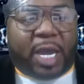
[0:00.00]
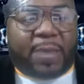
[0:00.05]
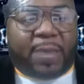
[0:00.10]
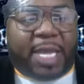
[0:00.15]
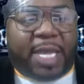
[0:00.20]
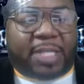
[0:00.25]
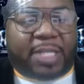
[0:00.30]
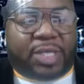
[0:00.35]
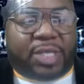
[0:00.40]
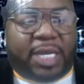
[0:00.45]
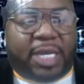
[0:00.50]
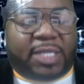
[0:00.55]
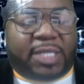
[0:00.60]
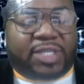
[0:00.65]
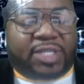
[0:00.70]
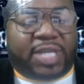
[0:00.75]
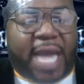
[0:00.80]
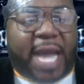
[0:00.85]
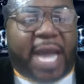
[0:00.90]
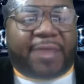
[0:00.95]
it's
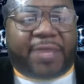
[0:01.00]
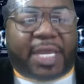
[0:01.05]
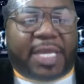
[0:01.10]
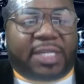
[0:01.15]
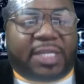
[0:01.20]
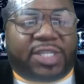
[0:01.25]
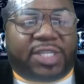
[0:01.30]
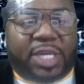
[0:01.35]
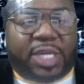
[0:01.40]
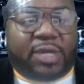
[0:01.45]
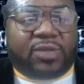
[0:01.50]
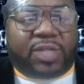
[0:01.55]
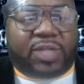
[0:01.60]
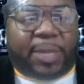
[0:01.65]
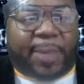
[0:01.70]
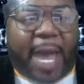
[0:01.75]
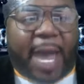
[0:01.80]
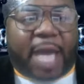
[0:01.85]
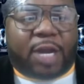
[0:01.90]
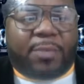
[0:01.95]
God that conceals
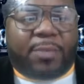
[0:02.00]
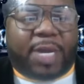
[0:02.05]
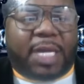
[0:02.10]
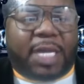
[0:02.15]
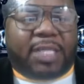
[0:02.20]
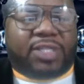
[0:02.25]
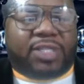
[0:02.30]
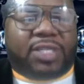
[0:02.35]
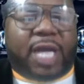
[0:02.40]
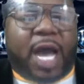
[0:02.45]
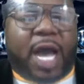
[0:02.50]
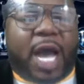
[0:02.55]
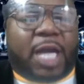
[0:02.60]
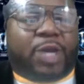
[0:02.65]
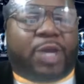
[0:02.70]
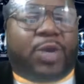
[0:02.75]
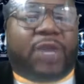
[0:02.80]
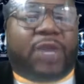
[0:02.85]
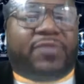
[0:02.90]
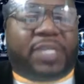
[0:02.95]
a matter, but it's the
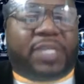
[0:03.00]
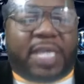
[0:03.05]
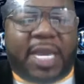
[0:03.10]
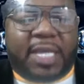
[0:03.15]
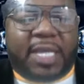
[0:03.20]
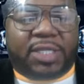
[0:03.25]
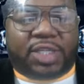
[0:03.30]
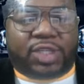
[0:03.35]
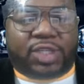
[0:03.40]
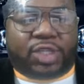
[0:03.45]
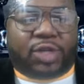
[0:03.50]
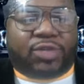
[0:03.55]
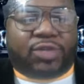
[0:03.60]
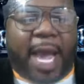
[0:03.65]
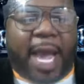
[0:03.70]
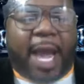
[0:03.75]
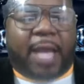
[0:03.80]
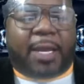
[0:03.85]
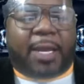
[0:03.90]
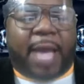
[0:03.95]
honor of kings to search
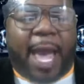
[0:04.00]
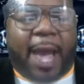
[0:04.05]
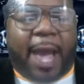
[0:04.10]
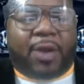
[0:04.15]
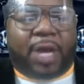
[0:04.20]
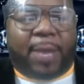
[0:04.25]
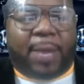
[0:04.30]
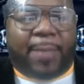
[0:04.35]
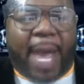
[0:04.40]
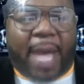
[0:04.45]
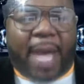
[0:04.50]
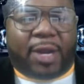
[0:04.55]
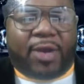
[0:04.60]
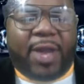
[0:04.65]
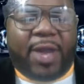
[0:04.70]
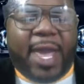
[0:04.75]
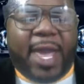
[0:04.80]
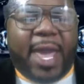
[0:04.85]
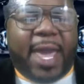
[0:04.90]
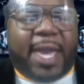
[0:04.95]
out a matter.
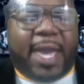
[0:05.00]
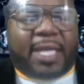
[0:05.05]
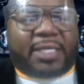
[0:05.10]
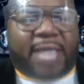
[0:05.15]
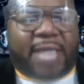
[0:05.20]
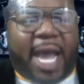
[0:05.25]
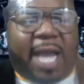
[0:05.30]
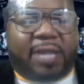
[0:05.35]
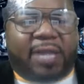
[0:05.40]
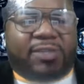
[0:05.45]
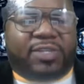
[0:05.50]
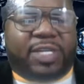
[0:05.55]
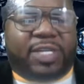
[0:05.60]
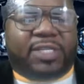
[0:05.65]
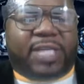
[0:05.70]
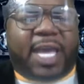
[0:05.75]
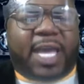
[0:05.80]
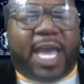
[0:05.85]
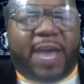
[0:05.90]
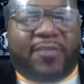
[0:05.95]
As heights as
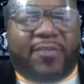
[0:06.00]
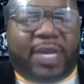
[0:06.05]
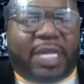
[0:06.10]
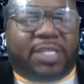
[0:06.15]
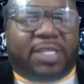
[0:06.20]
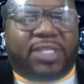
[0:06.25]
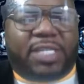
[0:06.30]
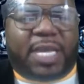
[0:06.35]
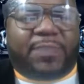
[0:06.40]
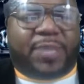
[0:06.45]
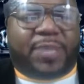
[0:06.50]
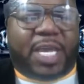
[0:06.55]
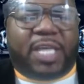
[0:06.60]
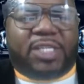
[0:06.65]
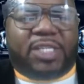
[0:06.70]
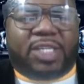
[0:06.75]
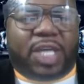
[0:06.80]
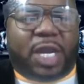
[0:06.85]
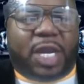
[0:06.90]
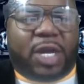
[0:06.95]
the heaven, as depth
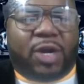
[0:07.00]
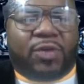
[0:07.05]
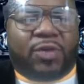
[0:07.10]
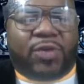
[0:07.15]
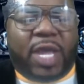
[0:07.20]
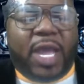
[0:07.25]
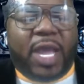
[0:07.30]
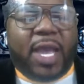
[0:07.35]
is the earth,